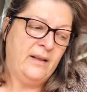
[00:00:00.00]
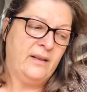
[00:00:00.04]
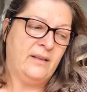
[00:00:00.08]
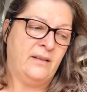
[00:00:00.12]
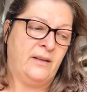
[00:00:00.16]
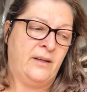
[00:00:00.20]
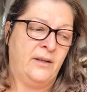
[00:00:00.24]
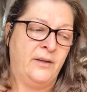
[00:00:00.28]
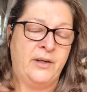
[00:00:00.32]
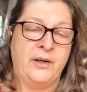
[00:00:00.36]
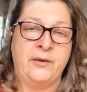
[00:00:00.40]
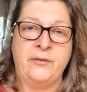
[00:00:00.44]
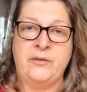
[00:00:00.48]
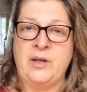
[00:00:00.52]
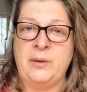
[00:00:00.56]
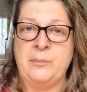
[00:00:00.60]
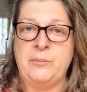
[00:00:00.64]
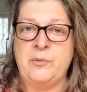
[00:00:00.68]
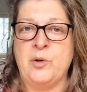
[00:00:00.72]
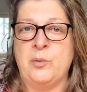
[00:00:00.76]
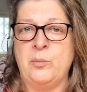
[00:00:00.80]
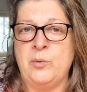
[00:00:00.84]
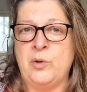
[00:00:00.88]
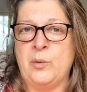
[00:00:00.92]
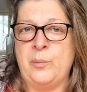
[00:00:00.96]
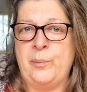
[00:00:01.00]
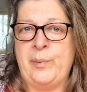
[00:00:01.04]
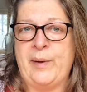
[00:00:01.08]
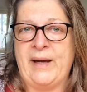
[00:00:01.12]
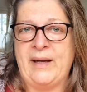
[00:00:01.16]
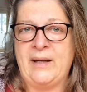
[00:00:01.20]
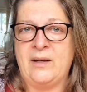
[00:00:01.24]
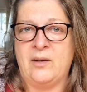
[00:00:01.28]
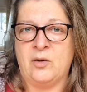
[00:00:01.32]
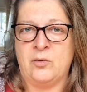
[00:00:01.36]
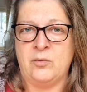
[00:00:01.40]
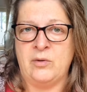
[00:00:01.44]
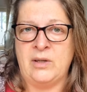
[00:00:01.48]
the abdominal
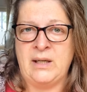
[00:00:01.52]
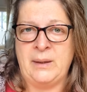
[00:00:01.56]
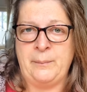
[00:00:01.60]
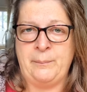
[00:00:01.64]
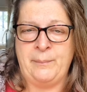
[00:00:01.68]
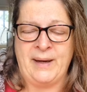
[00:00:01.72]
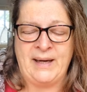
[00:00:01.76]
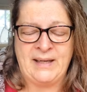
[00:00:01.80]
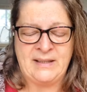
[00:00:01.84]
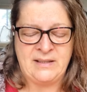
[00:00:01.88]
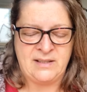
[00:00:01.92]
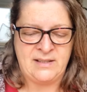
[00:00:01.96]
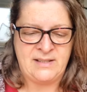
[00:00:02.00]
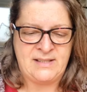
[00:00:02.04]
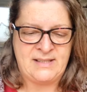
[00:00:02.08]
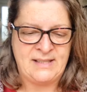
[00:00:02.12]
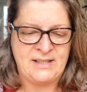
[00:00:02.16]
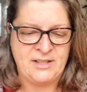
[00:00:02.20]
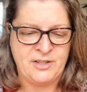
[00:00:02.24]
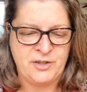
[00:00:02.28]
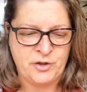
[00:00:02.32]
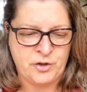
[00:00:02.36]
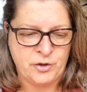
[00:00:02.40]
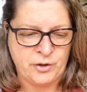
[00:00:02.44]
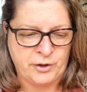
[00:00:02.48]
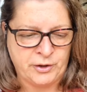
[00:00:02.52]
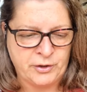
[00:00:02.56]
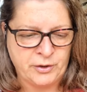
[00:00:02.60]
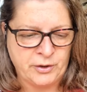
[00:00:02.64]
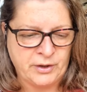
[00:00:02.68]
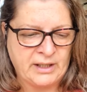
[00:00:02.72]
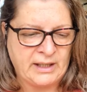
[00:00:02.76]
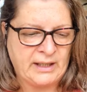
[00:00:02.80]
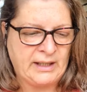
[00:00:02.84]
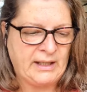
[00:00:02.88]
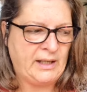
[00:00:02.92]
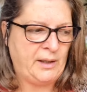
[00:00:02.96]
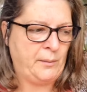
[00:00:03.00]
pain got really bad and I didn't enjoy
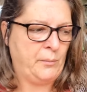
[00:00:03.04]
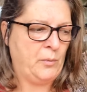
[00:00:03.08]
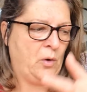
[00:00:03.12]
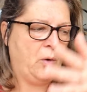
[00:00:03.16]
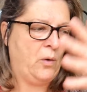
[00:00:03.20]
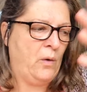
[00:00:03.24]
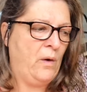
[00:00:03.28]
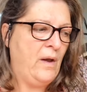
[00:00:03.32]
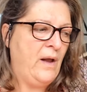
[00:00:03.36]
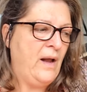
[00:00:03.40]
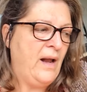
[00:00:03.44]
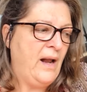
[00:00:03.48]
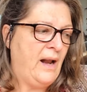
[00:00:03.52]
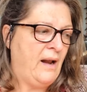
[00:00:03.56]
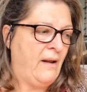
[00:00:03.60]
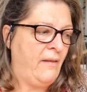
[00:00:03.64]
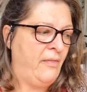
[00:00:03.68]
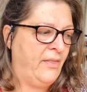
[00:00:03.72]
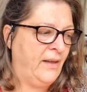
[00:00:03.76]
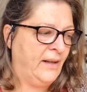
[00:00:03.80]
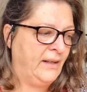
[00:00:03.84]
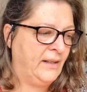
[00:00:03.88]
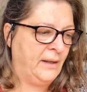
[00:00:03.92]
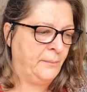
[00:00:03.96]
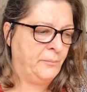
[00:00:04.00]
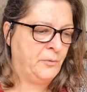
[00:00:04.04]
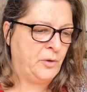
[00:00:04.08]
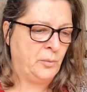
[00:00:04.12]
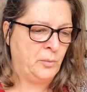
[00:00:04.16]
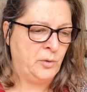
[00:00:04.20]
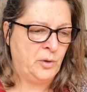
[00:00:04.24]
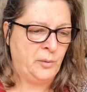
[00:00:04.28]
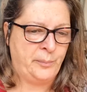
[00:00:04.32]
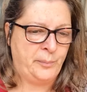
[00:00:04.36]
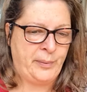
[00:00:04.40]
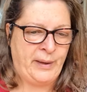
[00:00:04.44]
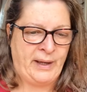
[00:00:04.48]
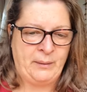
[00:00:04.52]
cooking anymore. And then the
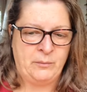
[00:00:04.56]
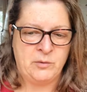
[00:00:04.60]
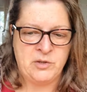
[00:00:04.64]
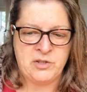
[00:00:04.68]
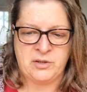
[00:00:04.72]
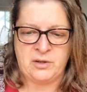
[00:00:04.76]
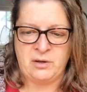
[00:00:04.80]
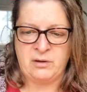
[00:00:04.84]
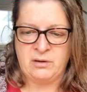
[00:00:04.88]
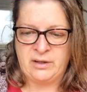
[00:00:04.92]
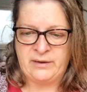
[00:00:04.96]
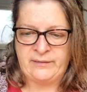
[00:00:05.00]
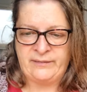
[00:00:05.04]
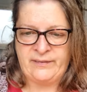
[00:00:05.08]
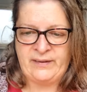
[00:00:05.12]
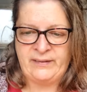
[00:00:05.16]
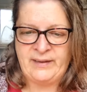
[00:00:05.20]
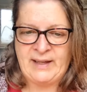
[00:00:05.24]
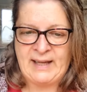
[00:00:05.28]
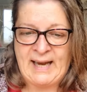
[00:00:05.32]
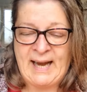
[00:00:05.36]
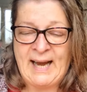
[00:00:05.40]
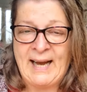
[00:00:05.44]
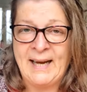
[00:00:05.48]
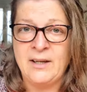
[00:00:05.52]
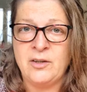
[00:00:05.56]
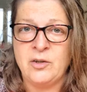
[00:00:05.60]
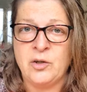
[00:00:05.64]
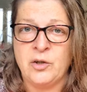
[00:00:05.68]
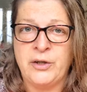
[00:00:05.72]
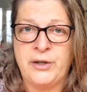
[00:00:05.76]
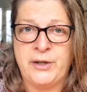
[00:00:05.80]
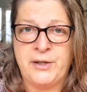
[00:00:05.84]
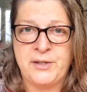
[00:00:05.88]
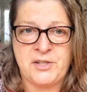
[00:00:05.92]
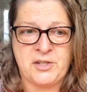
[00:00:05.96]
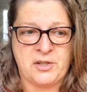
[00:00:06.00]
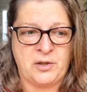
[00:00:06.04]
abdominal pain was gone, and then the ankle
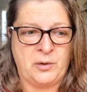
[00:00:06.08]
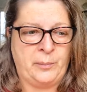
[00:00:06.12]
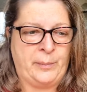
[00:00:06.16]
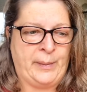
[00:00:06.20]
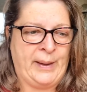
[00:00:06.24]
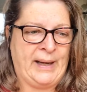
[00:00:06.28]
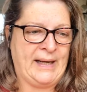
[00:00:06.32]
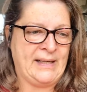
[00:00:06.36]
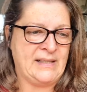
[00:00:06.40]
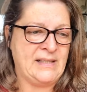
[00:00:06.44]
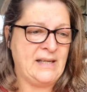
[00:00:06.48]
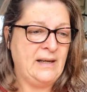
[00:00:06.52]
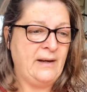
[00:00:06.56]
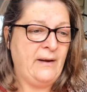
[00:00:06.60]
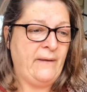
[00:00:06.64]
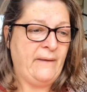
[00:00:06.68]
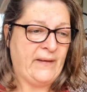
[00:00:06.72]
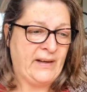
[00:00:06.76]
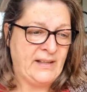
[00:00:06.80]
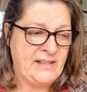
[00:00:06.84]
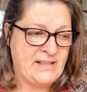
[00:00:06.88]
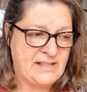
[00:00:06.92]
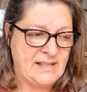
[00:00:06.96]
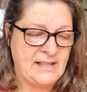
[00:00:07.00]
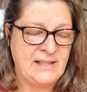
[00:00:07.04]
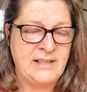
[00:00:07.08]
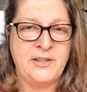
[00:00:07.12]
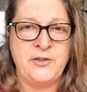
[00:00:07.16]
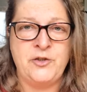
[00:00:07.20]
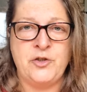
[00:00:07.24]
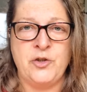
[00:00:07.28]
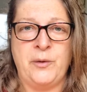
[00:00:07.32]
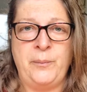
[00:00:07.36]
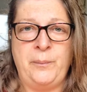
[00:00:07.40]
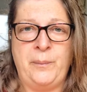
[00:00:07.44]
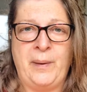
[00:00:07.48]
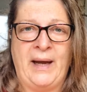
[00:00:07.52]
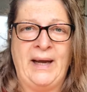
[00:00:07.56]
hurt so bad I didn't
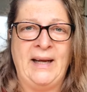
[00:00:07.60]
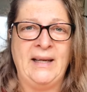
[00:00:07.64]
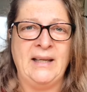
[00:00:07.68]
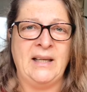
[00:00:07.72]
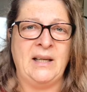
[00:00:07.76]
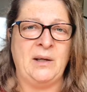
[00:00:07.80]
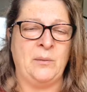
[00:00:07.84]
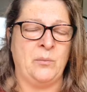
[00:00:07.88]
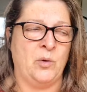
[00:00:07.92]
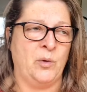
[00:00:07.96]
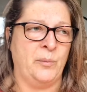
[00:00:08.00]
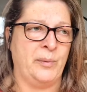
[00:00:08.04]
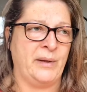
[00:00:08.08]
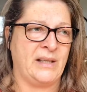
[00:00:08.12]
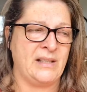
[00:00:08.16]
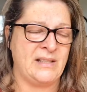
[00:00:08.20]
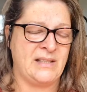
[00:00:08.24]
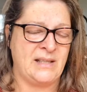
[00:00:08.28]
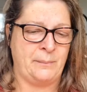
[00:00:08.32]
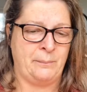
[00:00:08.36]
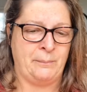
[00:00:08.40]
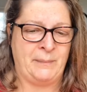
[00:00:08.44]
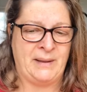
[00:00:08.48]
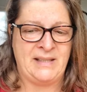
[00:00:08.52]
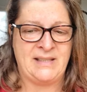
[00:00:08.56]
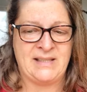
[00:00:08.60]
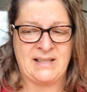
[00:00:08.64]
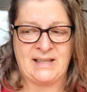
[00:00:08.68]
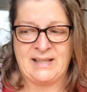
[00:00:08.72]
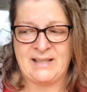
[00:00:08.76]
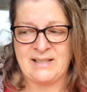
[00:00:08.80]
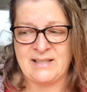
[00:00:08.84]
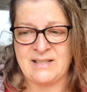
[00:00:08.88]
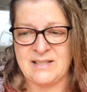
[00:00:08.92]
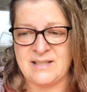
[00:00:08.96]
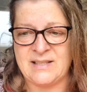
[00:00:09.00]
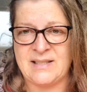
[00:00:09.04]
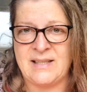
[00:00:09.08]
enjoy pain anymore because it meant I
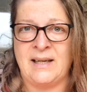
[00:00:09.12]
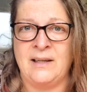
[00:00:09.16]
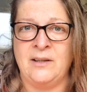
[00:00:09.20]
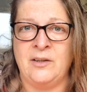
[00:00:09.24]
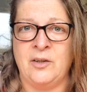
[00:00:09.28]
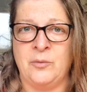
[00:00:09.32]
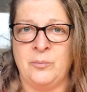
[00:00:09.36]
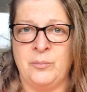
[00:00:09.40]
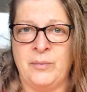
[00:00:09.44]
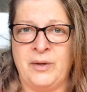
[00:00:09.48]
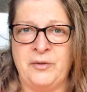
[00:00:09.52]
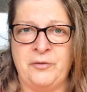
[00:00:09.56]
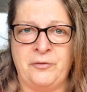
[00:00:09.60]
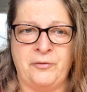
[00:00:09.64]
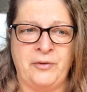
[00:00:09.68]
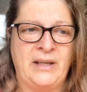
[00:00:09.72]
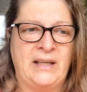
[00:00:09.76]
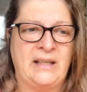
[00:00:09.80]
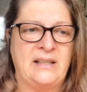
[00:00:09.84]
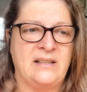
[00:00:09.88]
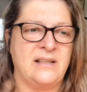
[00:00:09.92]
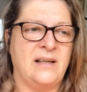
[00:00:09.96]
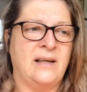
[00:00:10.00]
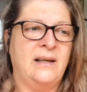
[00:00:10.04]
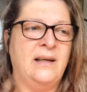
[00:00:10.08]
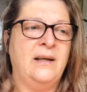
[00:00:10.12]
had to stand on my feet.